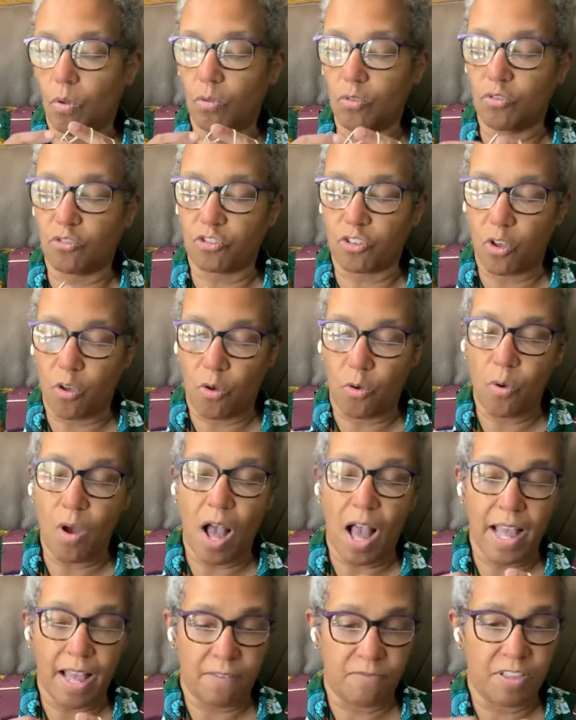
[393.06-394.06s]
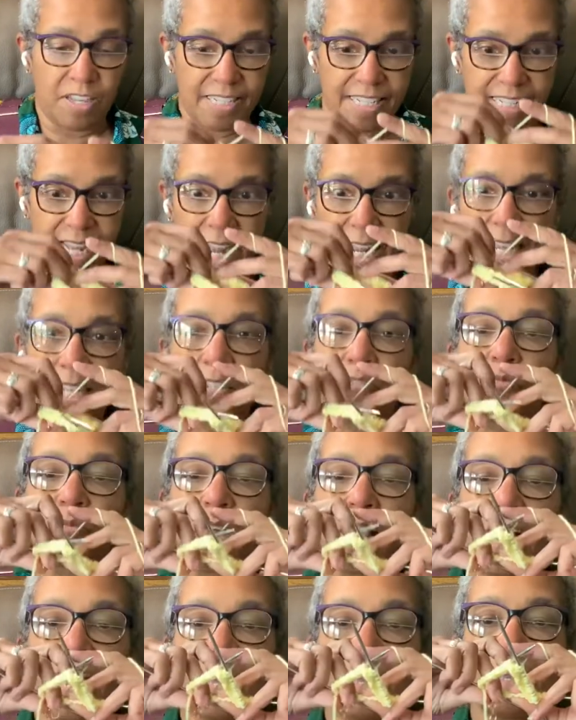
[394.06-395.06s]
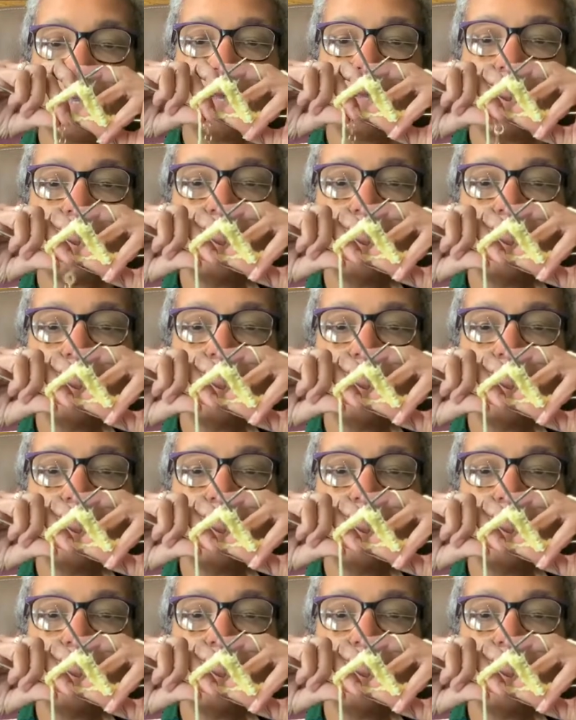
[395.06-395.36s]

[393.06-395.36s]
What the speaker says: So I have the second ring,